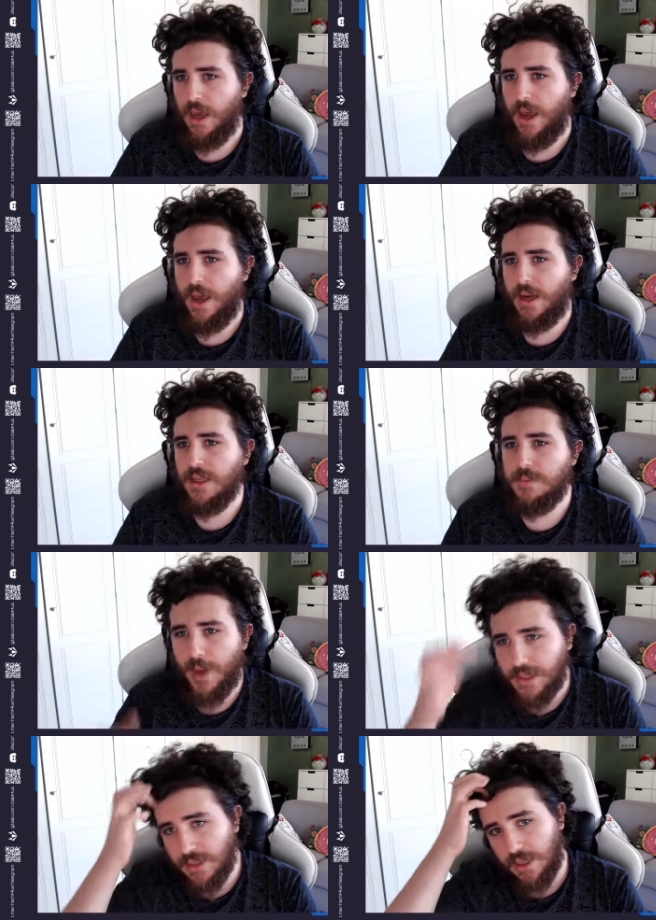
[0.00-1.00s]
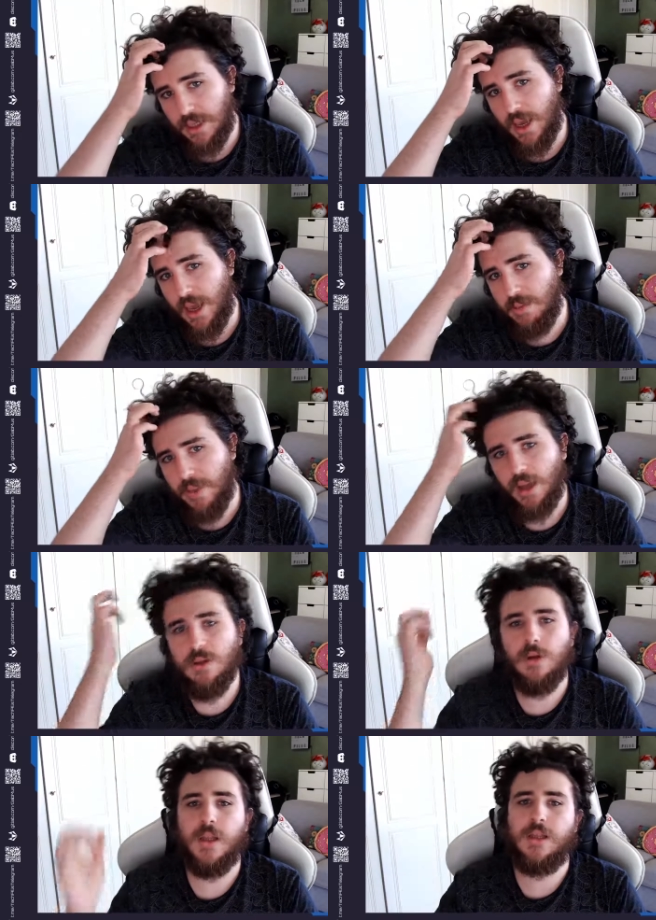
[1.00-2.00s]
and it's basically a
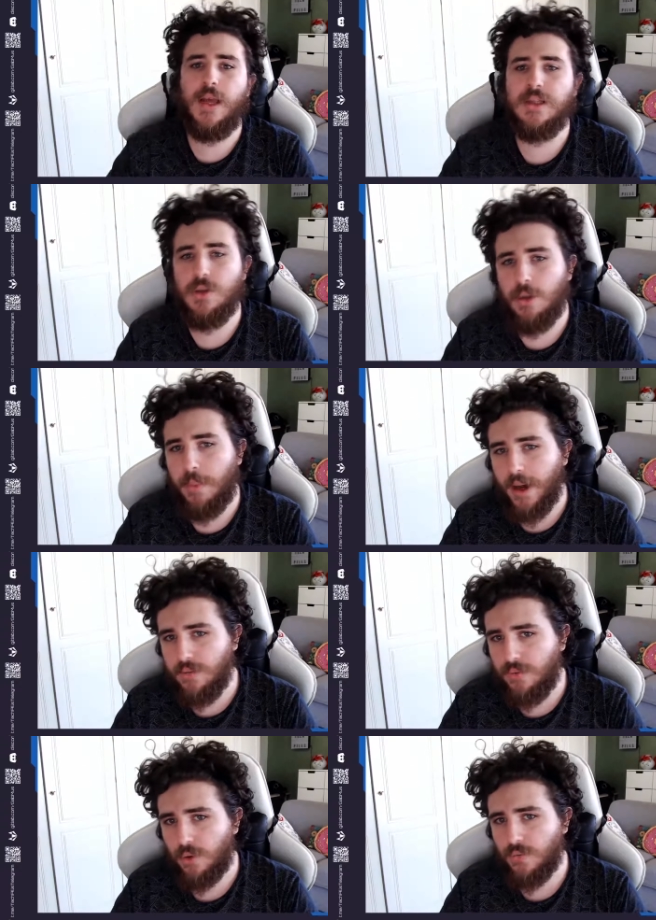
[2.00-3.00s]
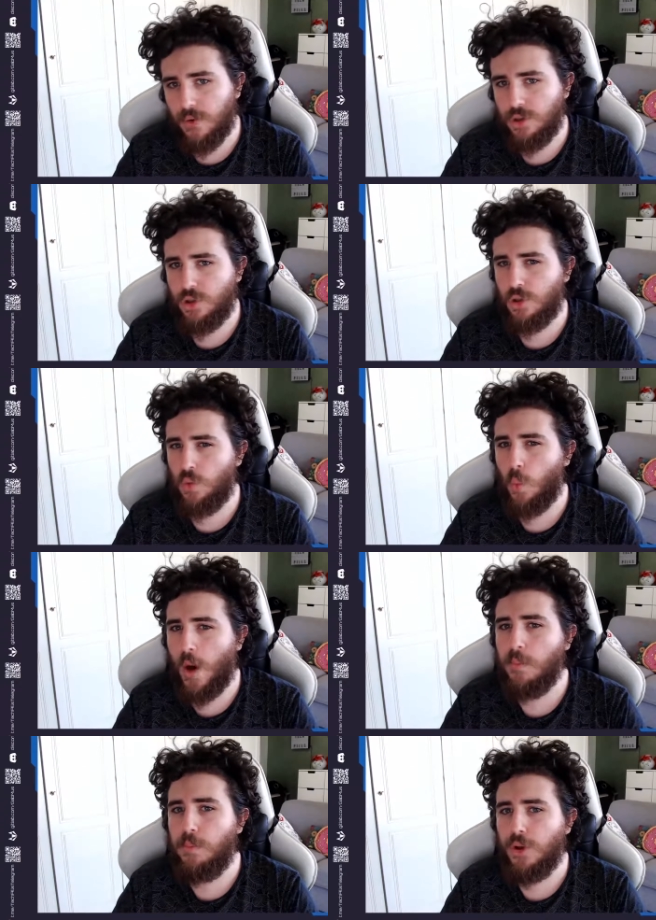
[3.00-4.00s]
bundle that gets you the Pine phone version
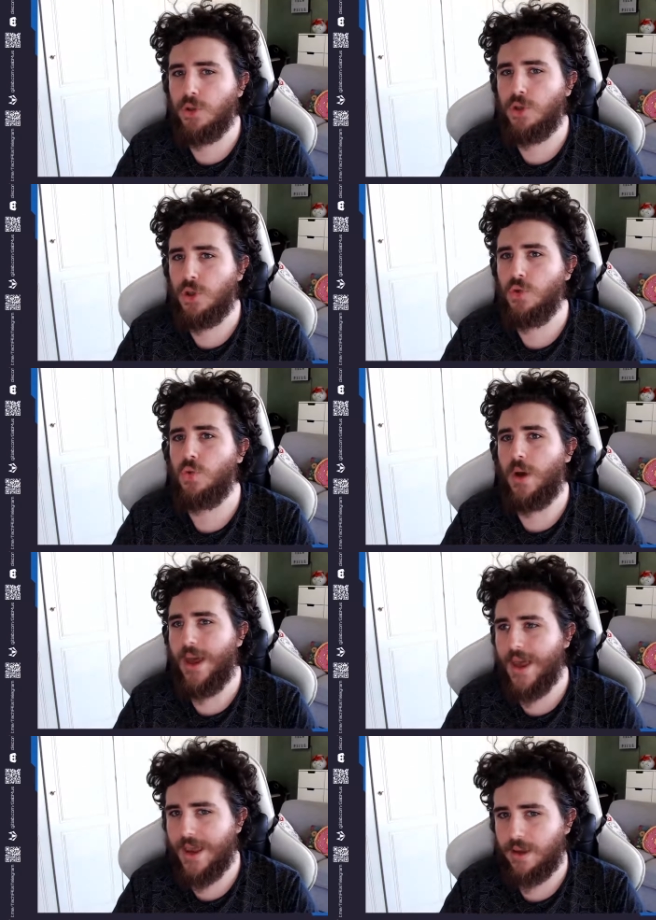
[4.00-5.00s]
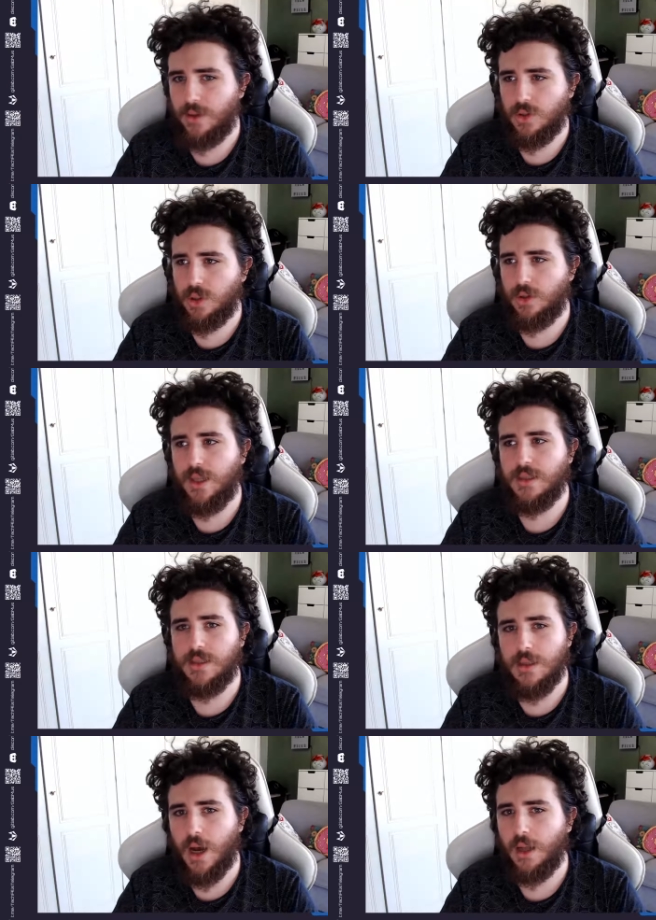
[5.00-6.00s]
1.2a, so
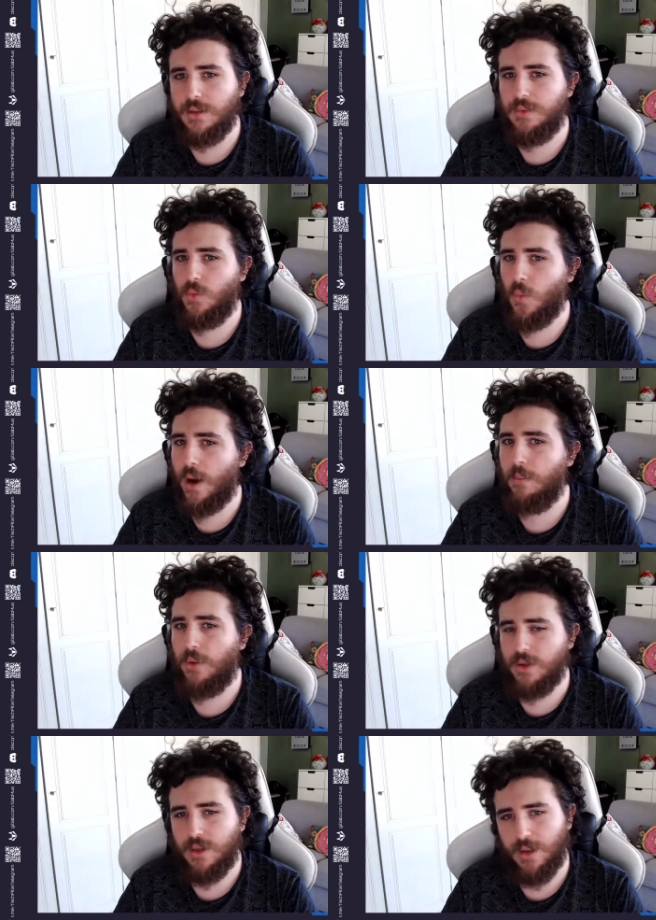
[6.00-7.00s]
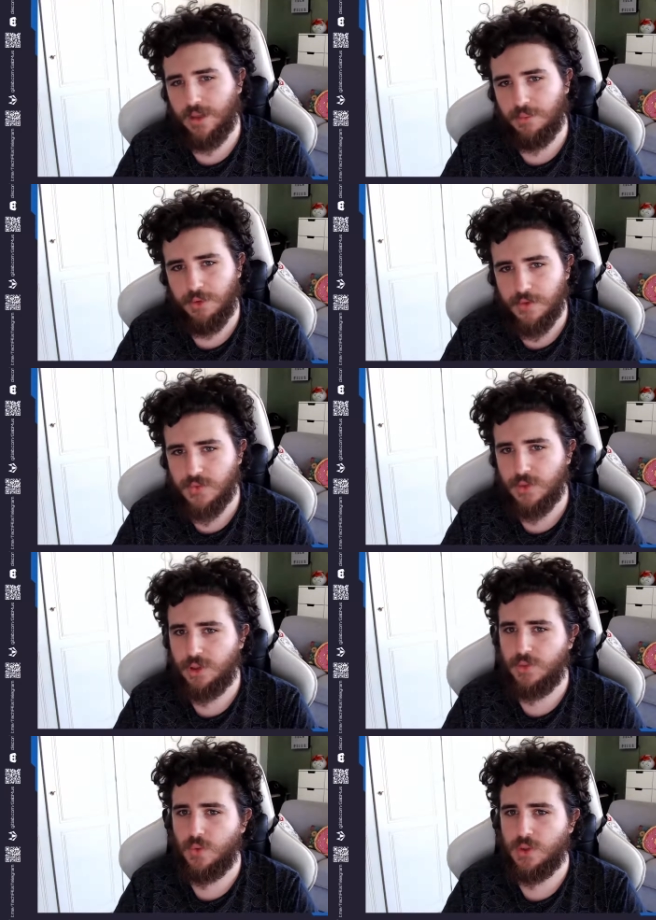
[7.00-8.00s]
that's not one like the previous
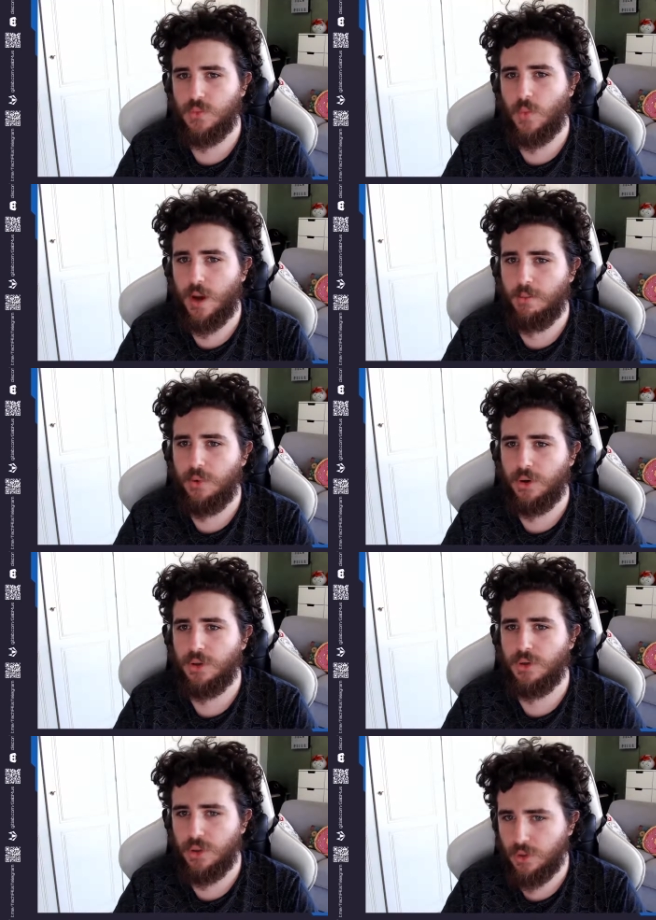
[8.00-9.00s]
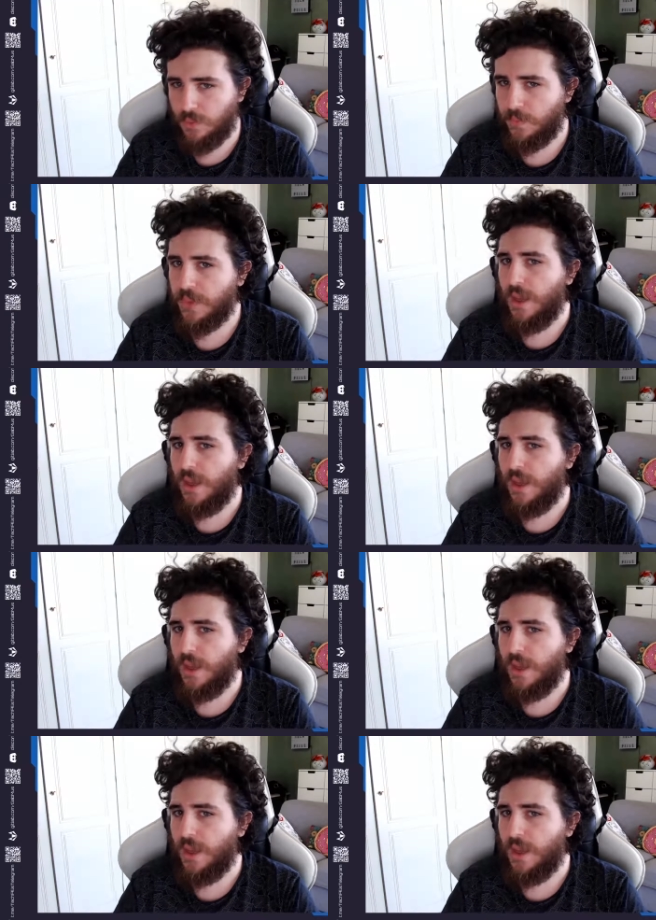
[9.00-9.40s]
version was 1.2.